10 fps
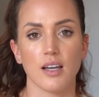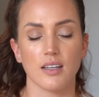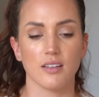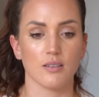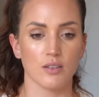
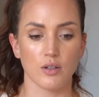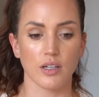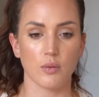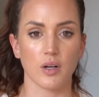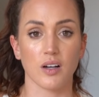Like
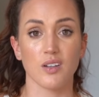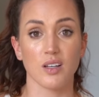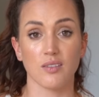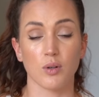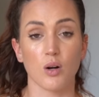during your workout, you
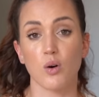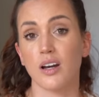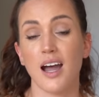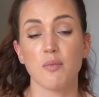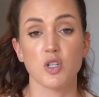can record
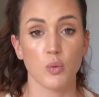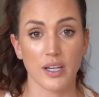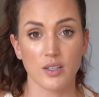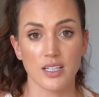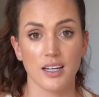how much
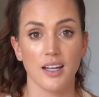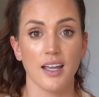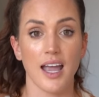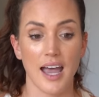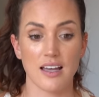weight you did
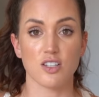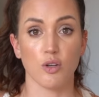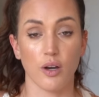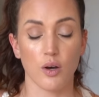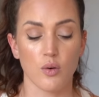as
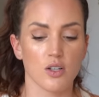you go.